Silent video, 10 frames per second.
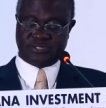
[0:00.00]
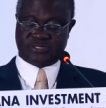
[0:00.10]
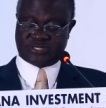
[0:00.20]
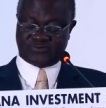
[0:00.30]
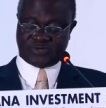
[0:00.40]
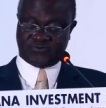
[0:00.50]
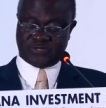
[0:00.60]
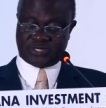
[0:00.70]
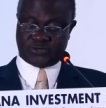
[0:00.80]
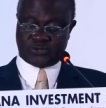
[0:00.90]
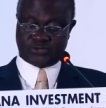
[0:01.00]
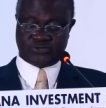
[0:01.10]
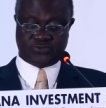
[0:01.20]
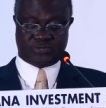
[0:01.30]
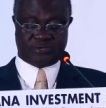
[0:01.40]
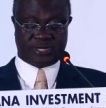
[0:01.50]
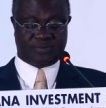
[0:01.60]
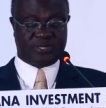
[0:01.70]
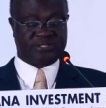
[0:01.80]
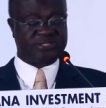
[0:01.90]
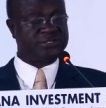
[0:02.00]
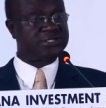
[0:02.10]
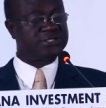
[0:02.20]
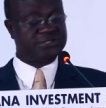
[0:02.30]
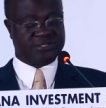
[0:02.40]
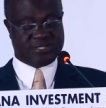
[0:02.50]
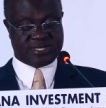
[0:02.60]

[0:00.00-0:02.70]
Several feeder roads were rehabilitated,